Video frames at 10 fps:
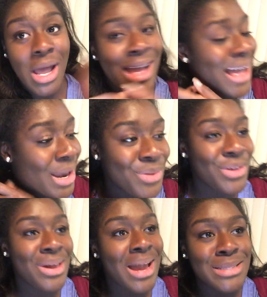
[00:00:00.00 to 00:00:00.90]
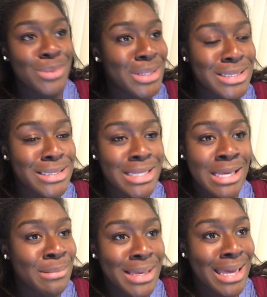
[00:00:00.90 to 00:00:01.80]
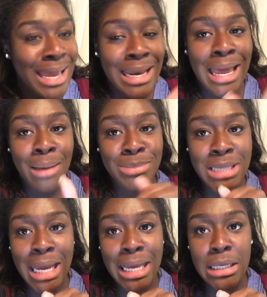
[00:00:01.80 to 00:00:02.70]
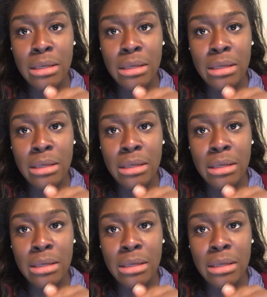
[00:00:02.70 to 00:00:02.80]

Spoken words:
I don't think you guys wanna see me an update.